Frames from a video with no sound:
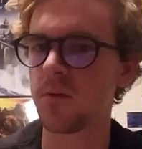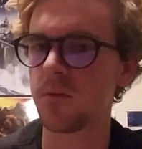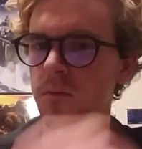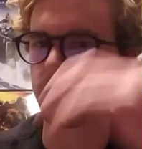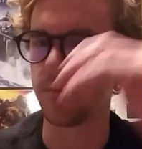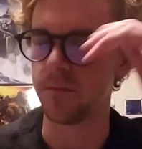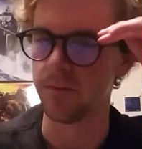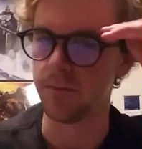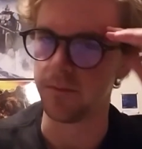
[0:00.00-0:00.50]

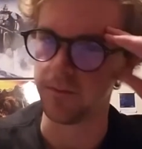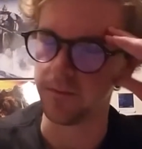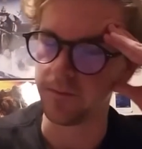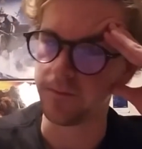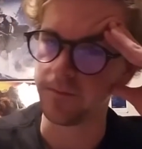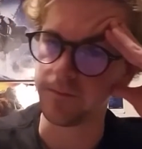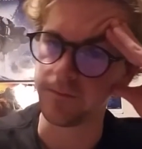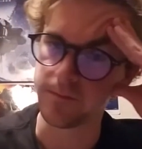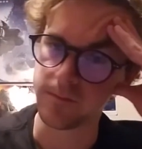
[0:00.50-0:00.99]

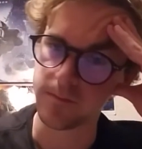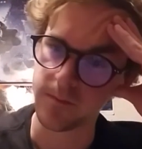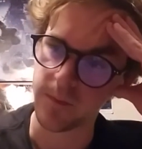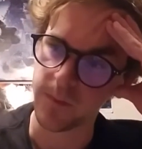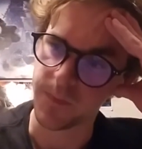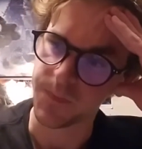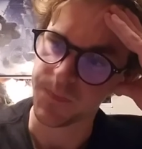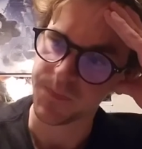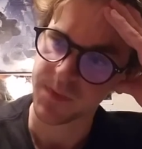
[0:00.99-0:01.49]

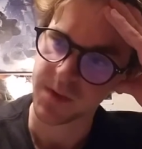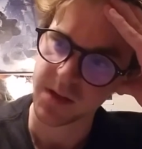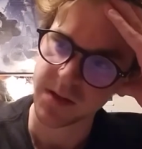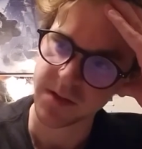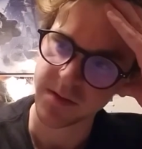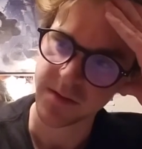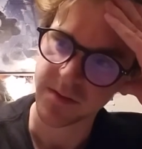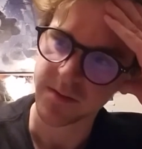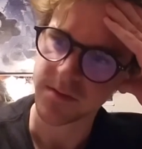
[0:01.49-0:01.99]

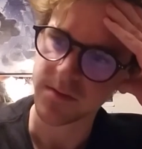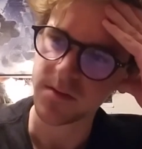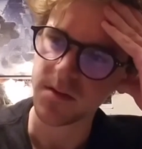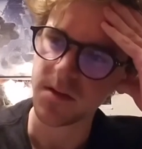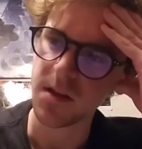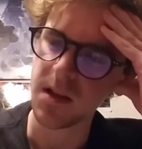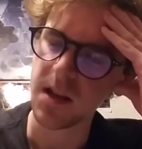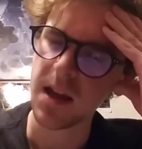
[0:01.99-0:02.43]
No one is speaking in this clip.